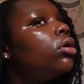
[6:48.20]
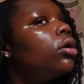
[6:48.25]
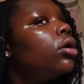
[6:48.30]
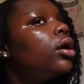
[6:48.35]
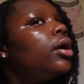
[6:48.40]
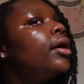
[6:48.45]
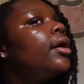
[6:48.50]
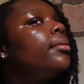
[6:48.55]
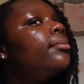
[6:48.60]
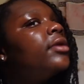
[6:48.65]

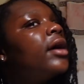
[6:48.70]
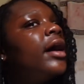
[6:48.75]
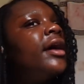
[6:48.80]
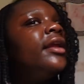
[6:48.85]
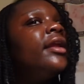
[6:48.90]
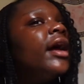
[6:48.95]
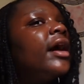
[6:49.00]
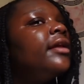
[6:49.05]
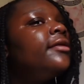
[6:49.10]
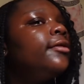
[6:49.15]
And, I'm,
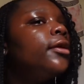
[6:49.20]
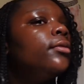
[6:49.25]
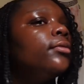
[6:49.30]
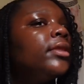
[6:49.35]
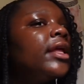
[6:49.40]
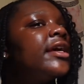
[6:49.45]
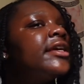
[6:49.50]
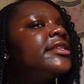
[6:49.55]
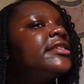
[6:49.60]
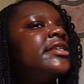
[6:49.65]
and I don't
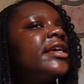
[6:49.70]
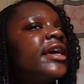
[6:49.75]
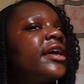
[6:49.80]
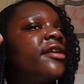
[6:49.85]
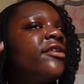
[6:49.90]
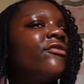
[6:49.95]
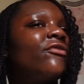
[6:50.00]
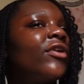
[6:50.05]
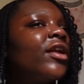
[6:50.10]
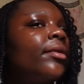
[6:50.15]
like singing
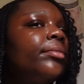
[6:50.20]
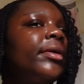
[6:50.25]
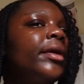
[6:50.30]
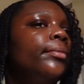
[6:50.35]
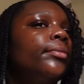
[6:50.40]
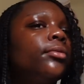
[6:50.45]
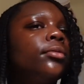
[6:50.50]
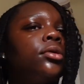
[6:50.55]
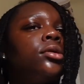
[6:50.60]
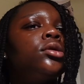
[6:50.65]
in front of
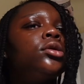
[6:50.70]
people.